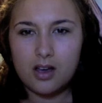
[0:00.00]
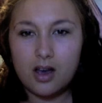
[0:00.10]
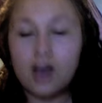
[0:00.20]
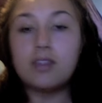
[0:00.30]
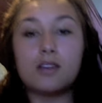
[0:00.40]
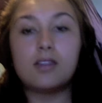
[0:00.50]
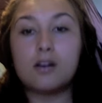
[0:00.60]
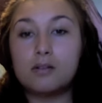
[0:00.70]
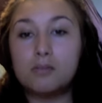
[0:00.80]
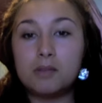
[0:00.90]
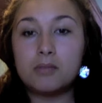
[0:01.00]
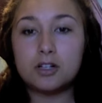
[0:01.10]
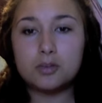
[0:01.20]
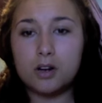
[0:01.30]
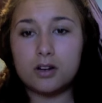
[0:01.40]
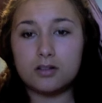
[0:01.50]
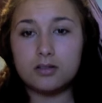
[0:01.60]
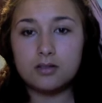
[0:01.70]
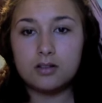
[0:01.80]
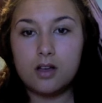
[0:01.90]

I think that would be much worse.